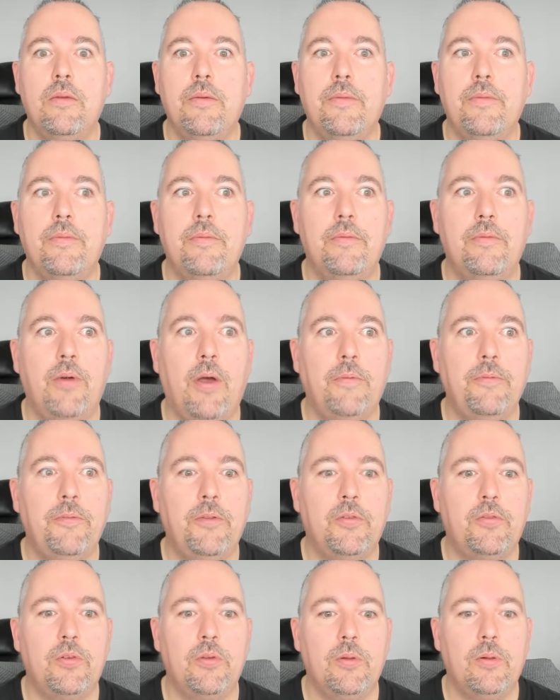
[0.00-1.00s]

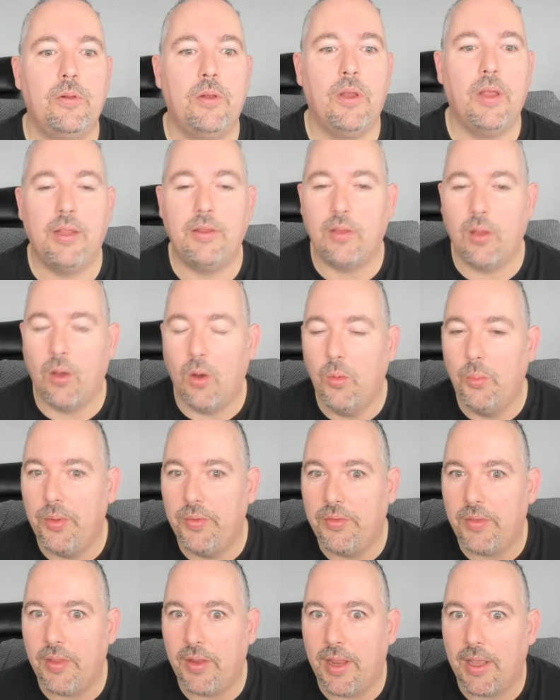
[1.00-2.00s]
Wonderful. It
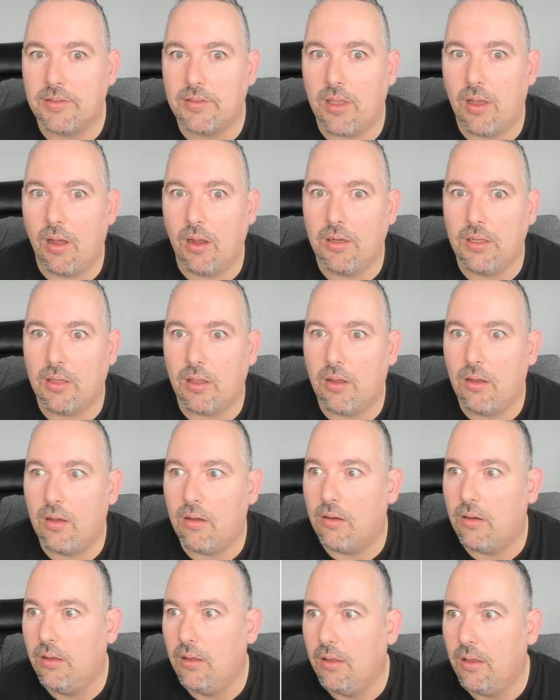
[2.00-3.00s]
opens an
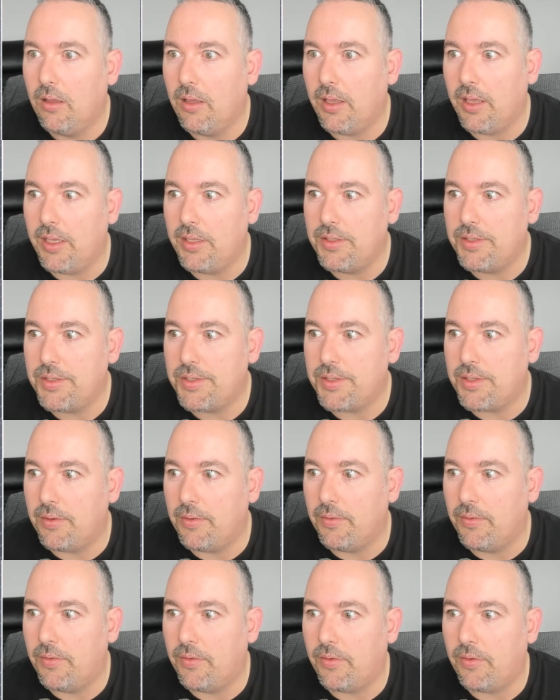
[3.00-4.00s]
Excalidraw
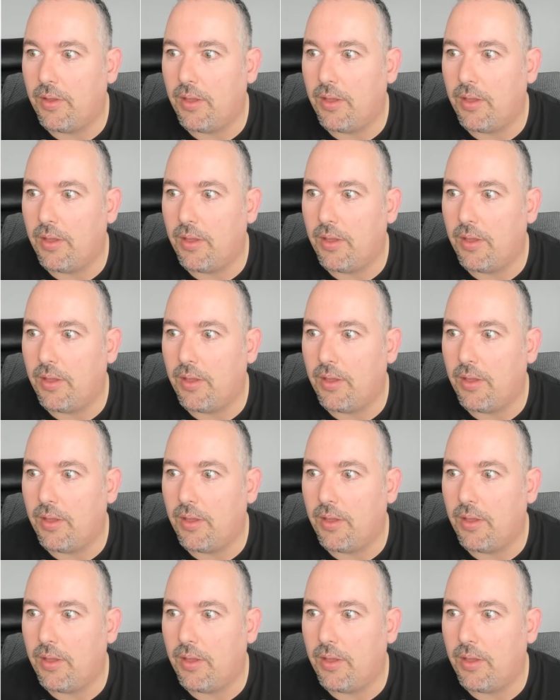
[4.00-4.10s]
instance